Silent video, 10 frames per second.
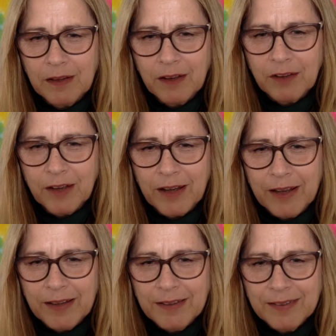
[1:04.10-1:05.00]

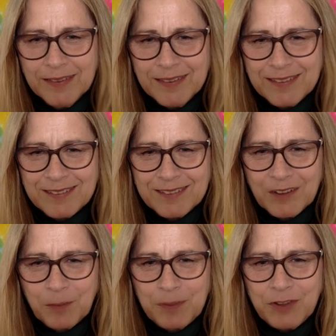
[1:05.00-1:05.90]
okay.
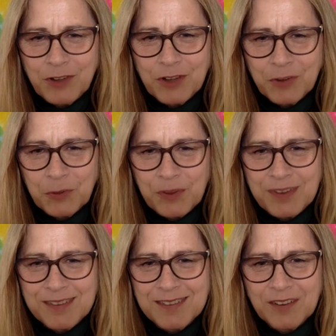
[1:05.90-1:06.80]
So be gentle with
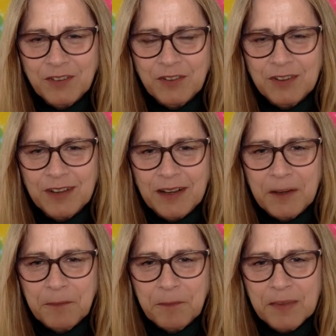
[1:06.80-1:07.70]
yourself
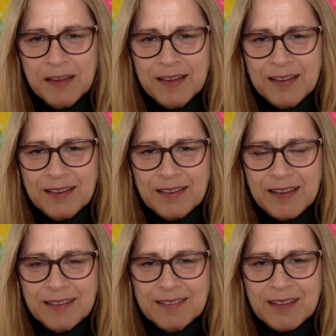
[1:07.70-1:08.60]
today. The
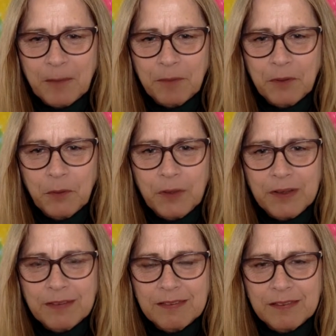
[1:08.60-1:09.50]
next couple of
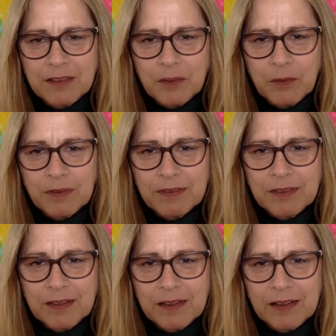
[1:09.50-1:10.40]
weeks, it's
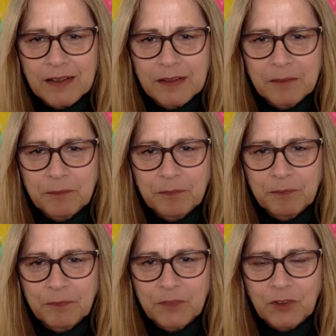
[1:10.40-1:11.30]
a
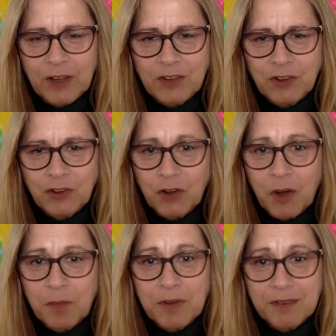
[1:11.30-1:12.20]
changing
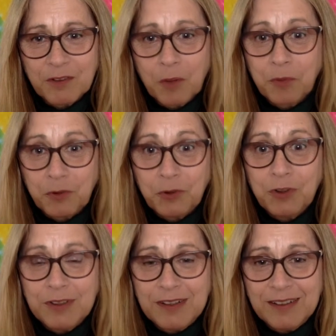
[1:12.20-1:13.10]
time, but it's an
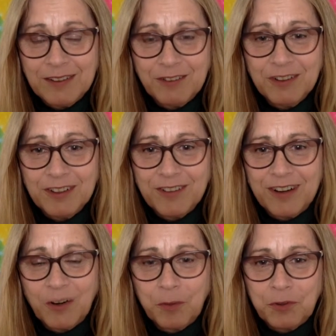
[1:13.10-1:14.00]
opportunity, a really
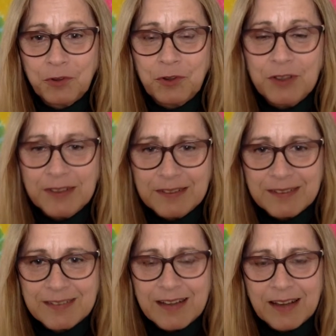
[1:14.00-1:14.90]
great opportunity to
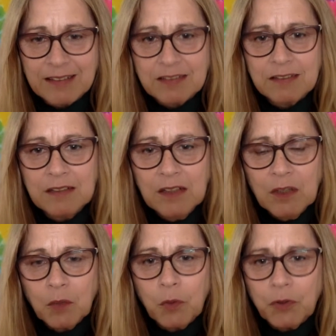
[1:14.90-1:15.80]
start to
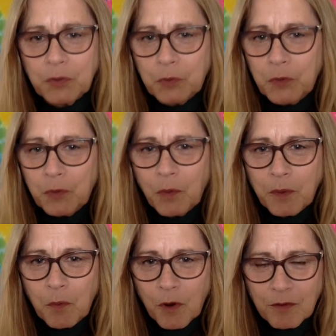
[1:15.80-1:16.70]
work towards what
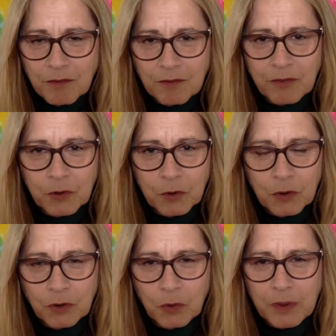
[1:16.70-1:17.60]
we want
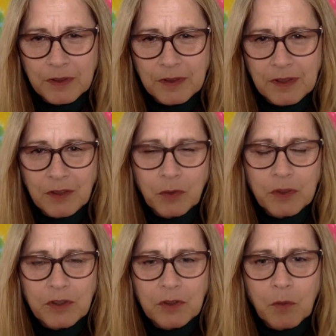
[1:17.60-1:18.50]
for
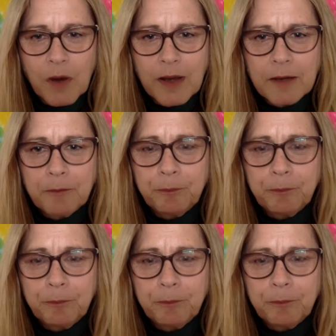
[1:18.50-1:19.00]
2021.